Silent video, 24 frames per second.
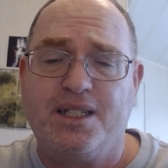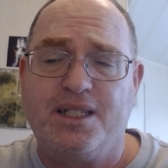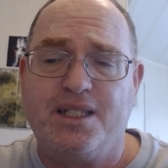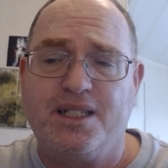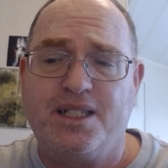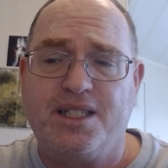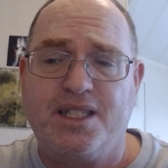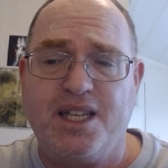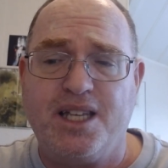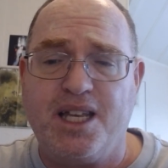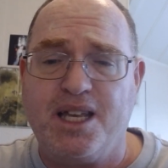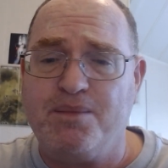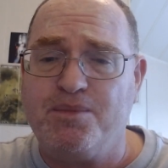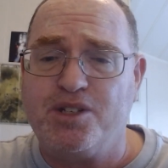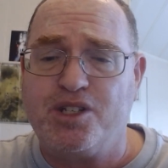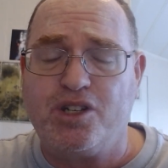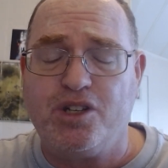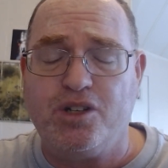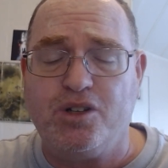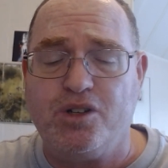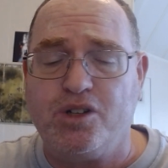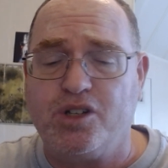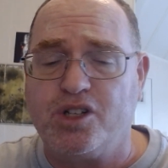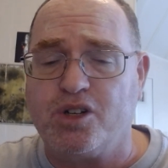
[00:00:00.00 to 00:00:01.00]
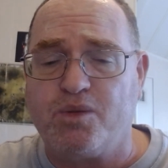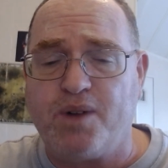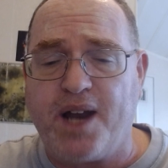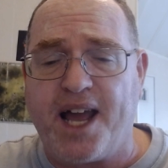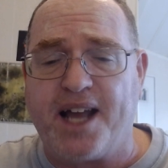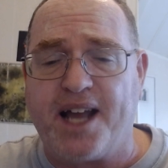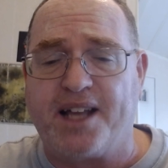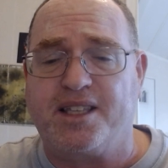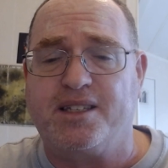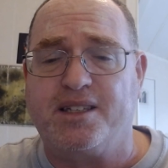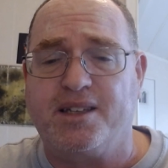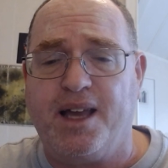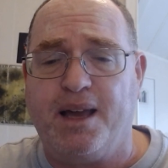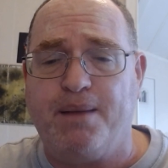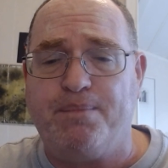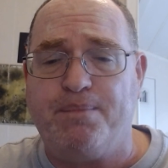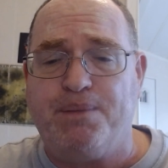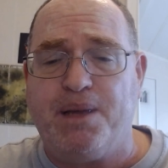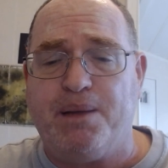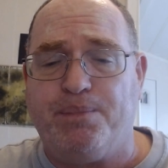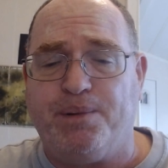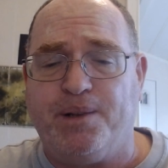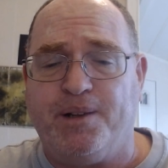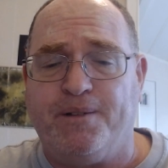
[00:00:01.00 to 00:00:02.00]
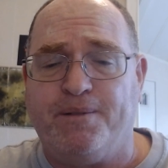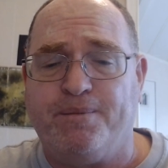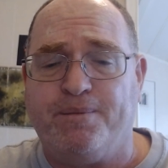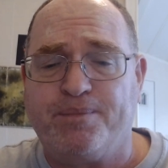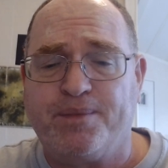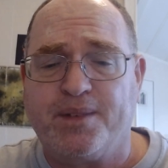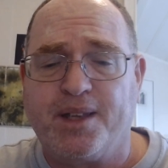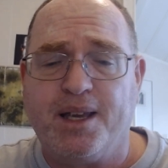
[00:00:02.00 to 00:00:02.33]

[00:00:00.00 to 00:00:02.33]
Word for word: seems to direct at people.